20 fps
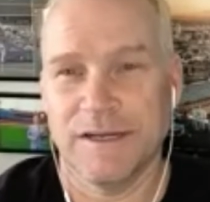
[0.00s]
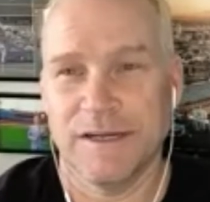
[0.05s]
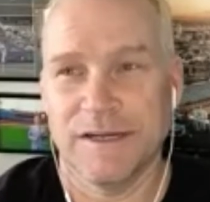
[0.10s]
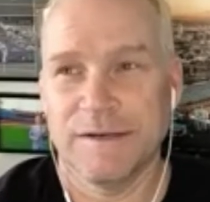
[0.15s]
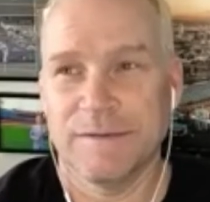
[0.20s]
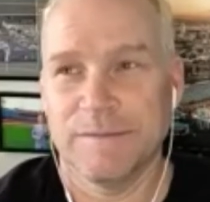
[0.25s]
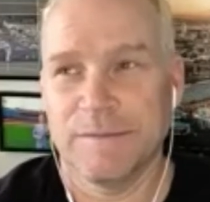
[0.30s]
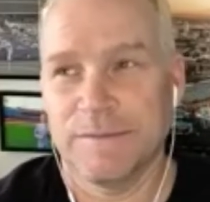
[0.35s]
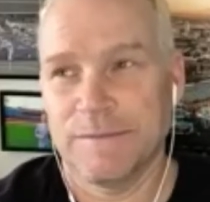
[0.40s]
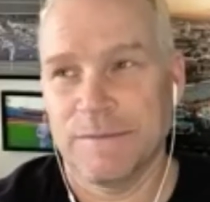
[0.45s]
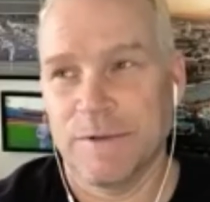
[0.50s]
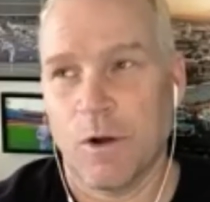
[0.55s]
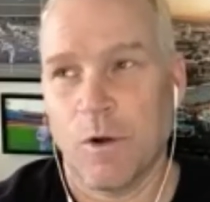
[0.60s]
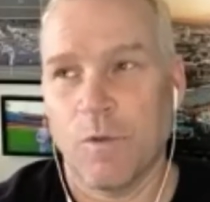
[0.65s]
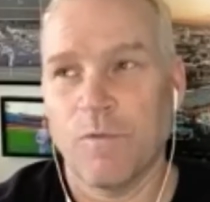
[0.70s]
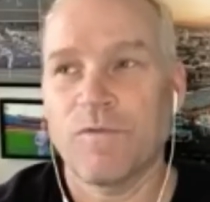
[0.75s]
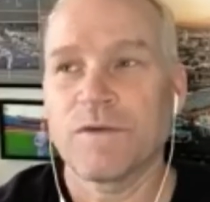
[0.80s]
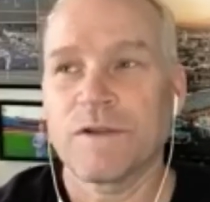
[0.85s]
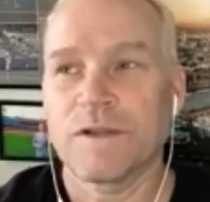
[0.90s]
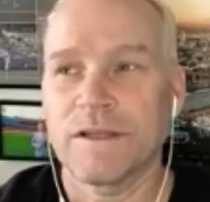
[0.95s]
Um,
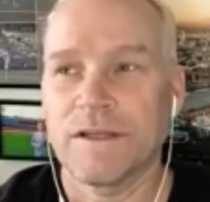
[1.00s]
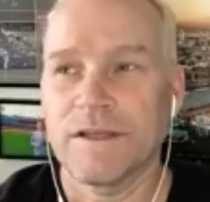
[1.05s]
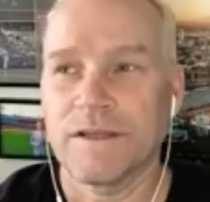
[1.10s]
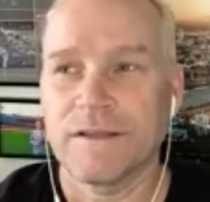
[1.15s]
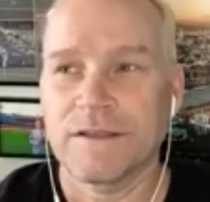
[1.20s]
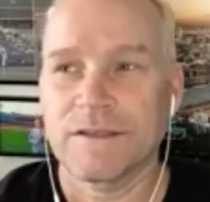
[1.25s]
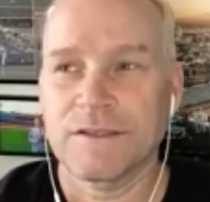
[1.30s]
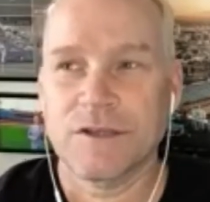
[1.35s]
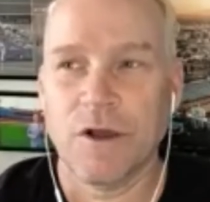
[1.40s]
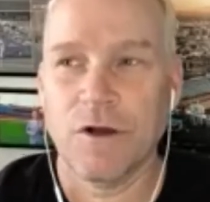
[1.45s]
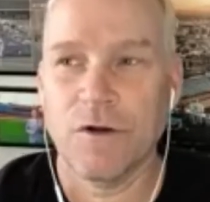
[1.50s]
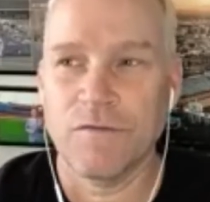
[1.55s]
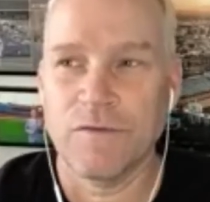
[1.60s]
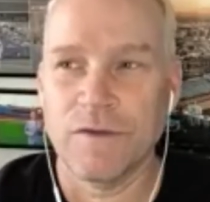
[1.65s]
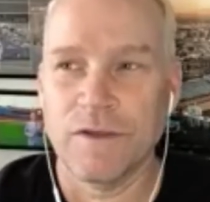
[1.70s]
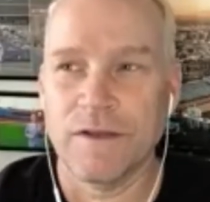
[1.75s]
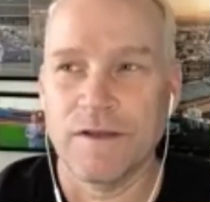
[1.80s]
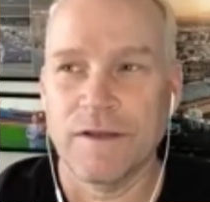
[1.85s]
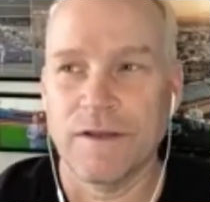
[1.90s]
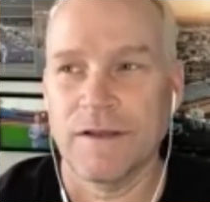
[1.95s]
hopefully, this
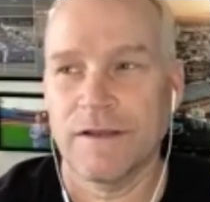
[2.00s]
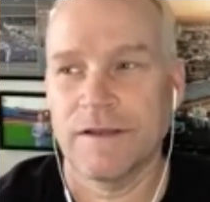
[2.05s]
COVID